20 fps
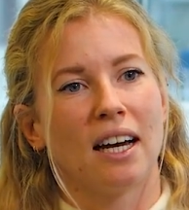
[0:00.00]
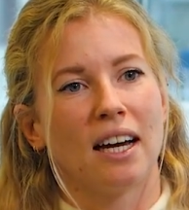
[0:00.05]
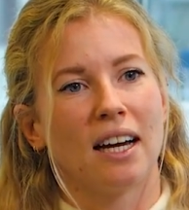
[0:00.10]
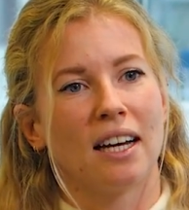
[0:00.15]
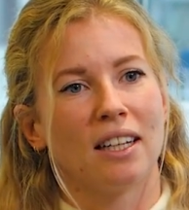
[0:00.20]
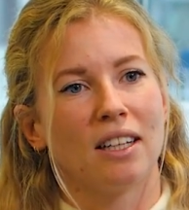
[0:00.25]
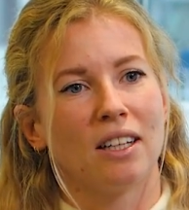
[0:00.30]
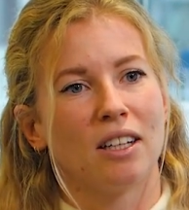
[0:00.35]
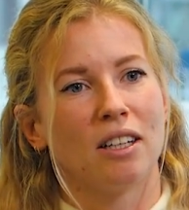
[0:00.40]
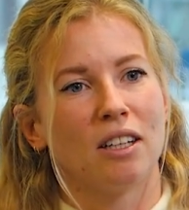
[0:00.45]

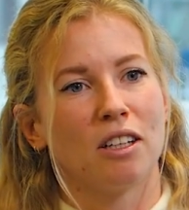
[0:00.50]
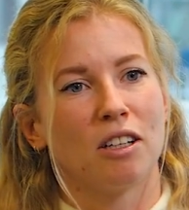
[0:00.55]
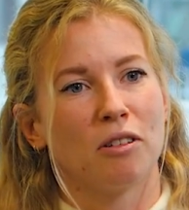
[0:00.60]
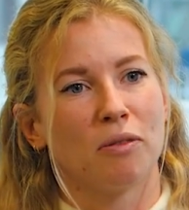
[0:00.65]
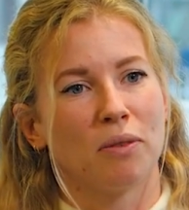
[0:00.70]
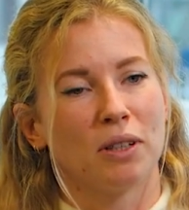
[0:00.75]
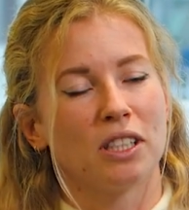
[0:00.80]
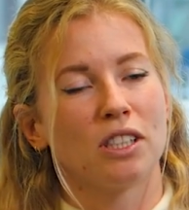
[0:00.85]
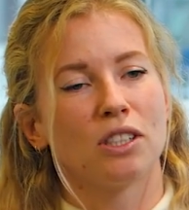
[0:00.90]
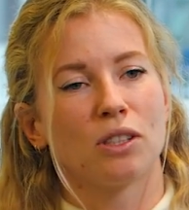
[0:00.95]

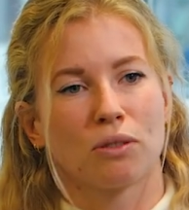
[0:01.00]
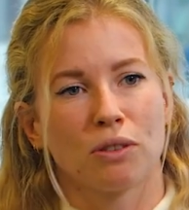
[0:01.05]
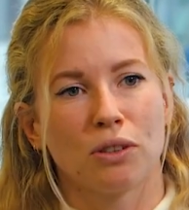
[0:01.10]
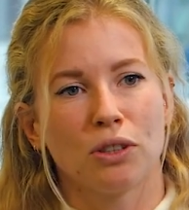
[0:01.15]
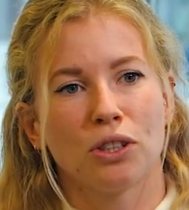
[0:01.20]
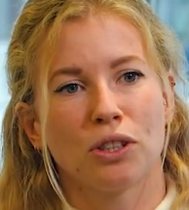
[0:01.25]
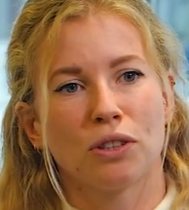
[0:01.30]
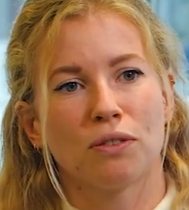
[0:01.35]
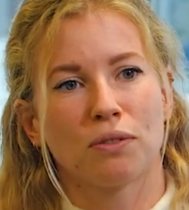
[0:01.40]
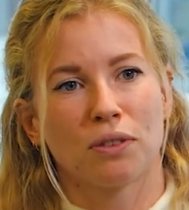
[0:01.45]
And what is
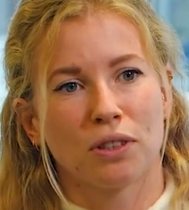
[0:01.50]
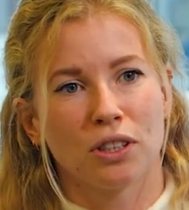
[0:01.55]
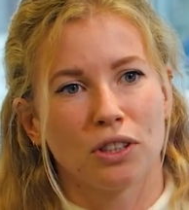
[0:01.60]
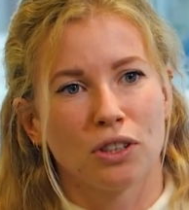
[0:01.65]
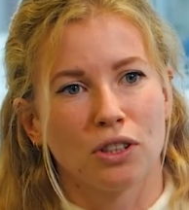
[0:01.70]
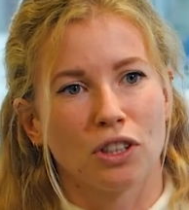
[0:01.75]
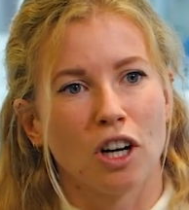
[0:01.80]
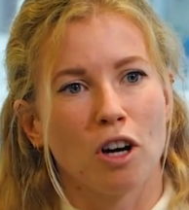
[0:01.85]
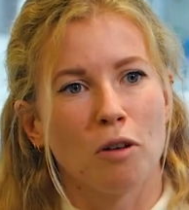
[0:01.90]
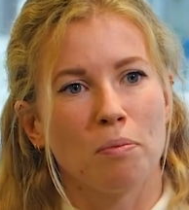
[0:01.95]
crucial for
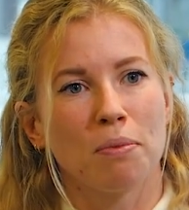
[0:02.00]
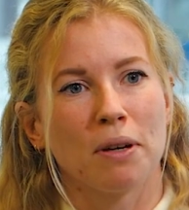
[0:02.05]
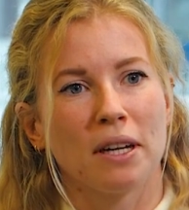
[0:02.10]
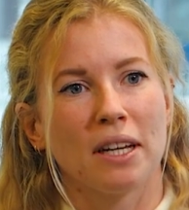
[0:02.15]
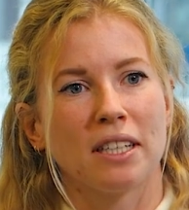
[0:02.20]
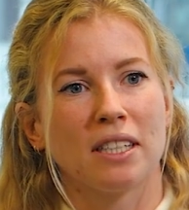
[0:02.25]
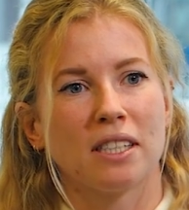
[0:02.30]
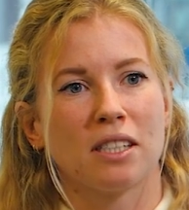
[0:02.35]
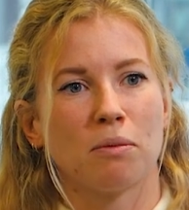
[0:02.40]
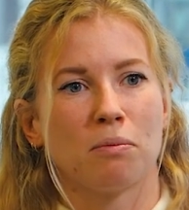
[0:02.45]
this job
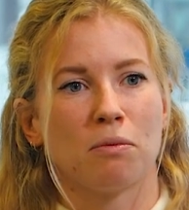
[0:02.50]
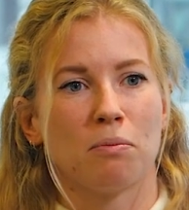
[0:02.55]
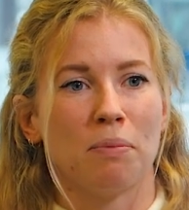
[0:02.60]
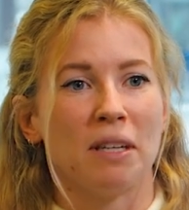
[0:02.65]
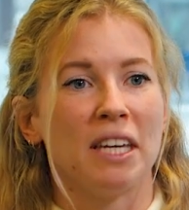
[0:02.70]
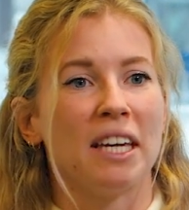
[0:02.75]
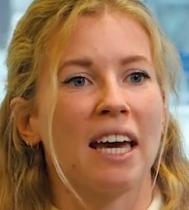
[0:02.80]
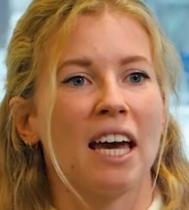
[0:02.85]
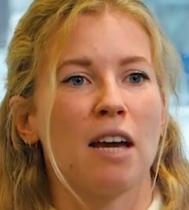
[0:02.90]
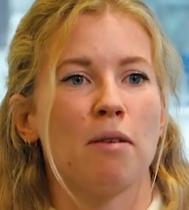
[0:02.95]
is
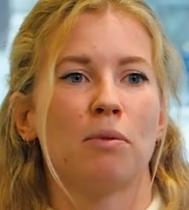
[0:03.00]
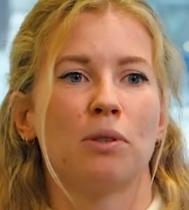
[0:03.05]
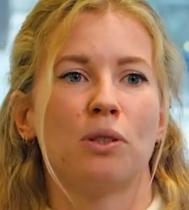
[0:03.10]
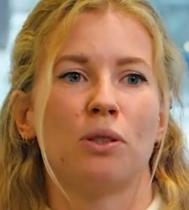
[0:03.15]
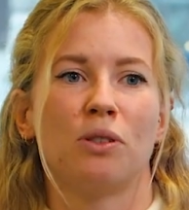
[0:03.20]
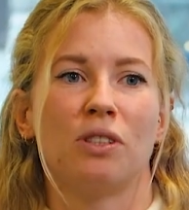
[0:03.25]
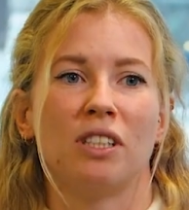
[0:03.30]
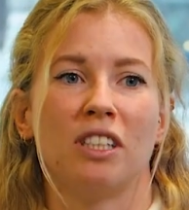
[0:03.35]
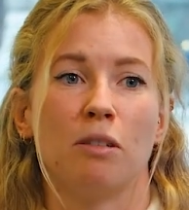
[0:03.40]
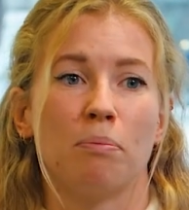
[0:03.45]
being able
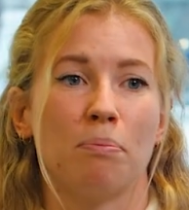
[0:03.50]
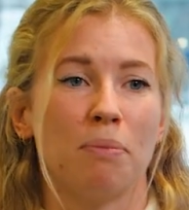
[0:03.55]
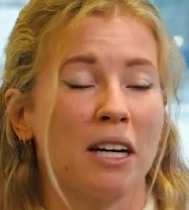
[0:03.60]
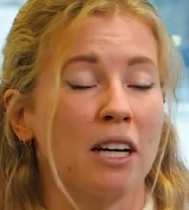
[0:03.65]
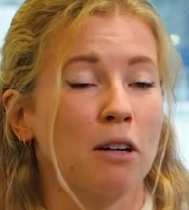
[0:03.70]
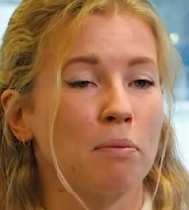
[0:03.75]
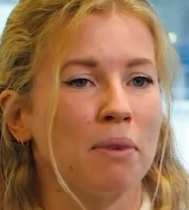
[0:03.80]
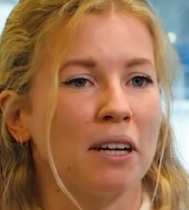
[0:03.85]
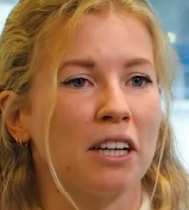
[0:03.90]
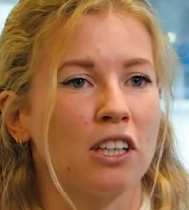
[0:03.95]
to see the
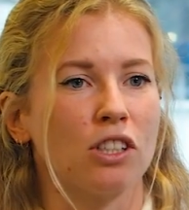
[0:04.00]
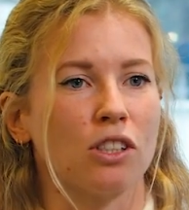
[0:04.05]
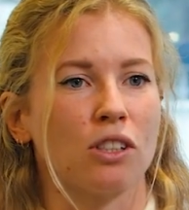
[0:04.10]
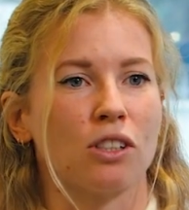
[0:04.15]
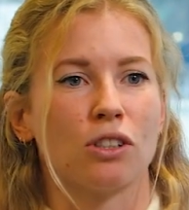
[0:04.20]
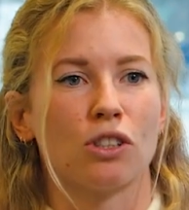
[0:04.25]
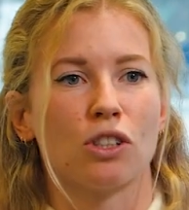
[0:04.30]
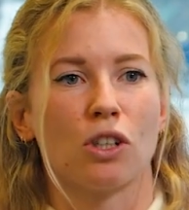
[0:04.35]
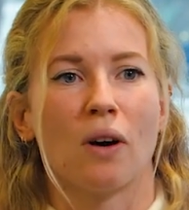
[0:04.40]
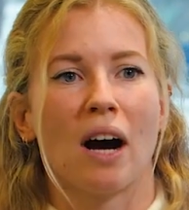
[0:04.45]
bigger
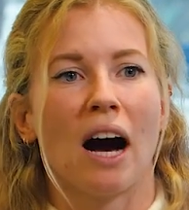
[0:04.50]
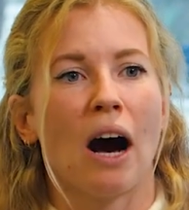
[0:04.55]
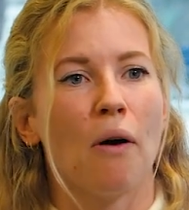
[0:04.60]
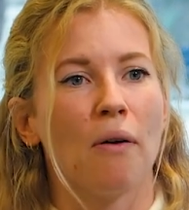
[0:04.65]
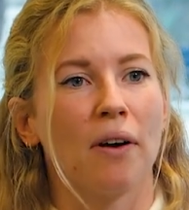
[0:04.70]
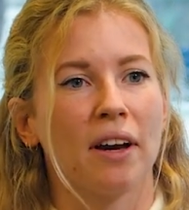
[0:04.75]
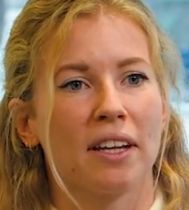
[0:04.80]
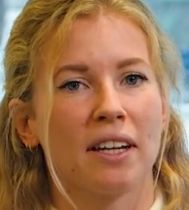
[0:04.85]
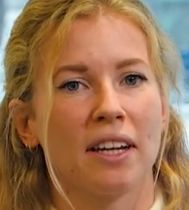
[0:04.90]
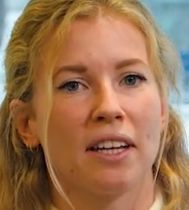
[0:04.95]
picture. So
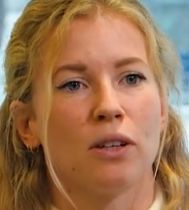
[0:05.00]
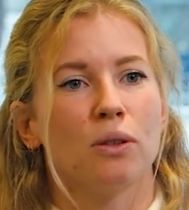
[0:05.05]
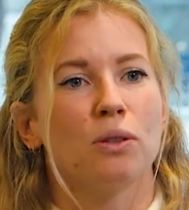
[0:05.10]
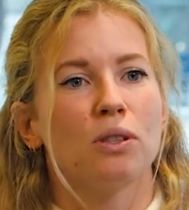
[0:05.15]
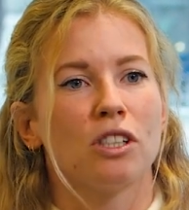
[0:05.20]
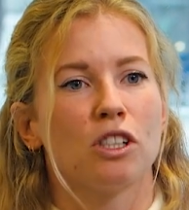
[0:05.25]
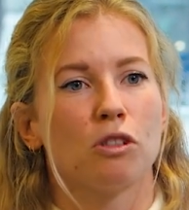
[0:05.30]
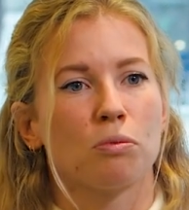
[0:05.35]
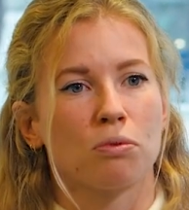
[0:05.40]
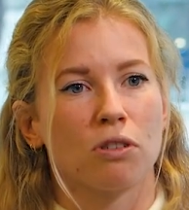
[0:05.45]
how can I
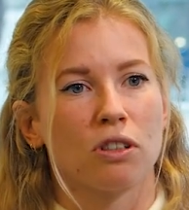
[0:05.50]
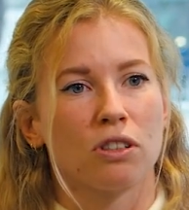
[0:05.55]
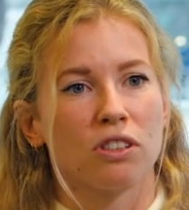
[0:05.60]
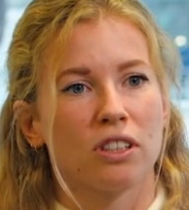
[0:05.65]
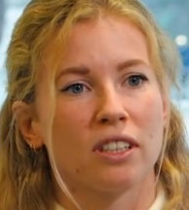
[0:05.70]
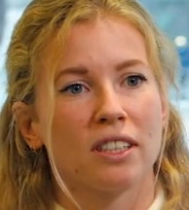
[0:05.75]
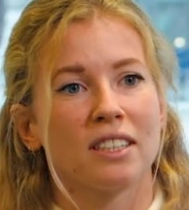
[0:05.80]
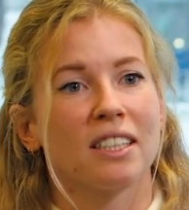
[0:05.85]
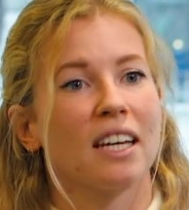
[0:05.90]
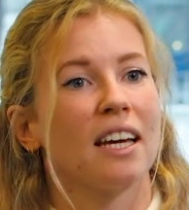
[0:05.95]
use this
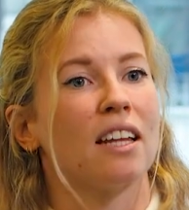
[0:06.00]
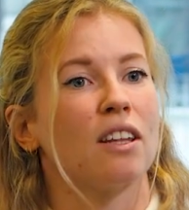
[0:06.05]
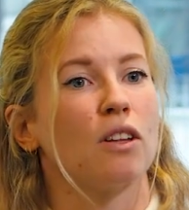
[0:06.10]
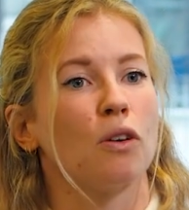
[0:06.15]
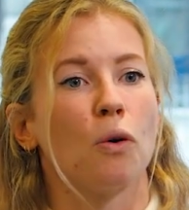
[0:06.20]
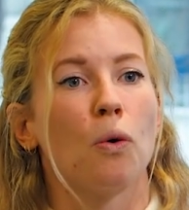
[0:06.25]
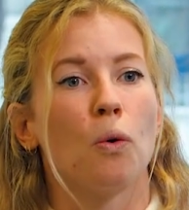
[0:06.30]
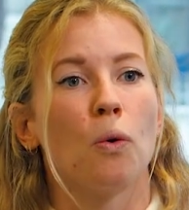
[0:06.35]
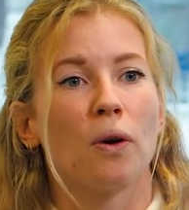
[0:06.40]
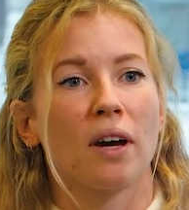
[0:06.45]
project
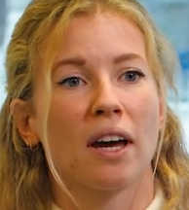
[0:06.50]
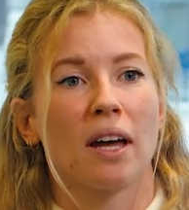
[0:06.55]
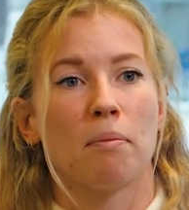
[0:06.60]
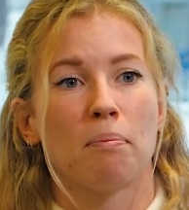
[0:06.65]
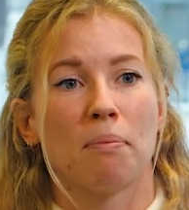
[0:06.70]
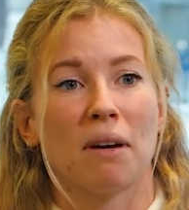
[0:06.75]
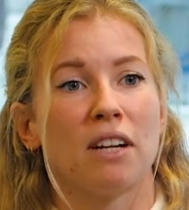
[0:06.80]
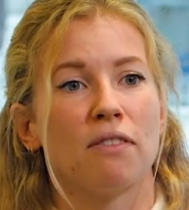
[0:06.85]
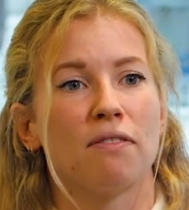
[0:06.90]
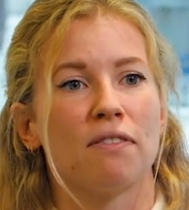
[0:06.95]
and who
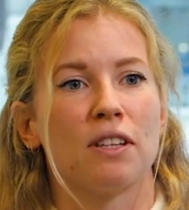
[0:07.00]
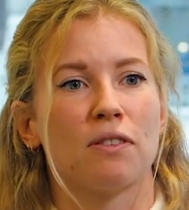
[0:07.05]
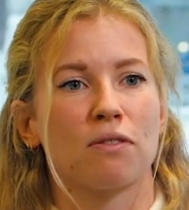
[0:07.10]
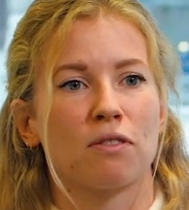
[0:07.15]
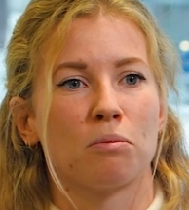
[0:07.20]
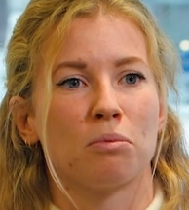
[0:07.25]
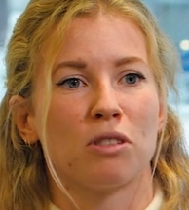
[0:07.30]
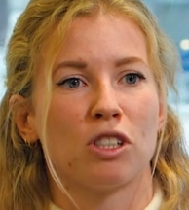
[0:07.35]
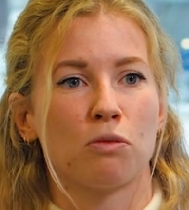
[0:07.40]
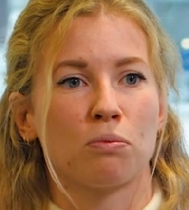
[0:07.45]
can benefit
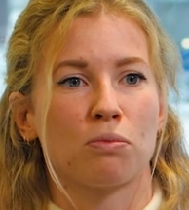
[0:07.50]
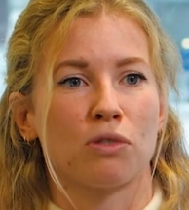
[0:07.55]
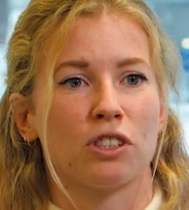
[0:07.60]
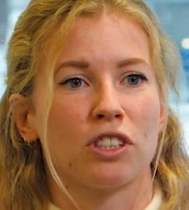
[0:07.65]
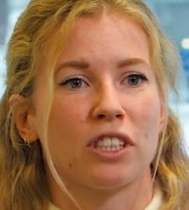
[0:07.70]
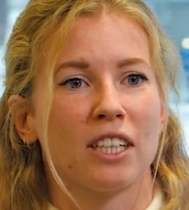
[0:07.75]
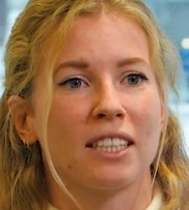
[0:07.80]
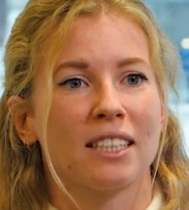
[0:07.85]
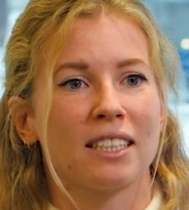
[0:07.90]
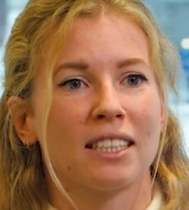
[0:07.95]
from this
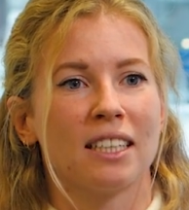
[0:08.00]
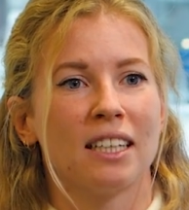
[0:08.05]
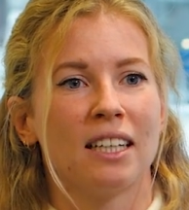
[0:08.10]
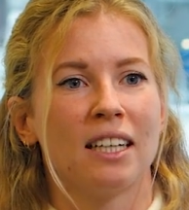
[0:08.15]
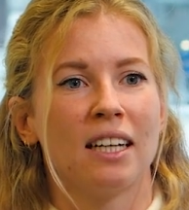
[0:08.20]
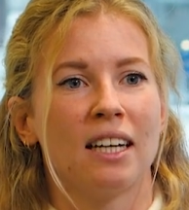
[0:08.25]
project?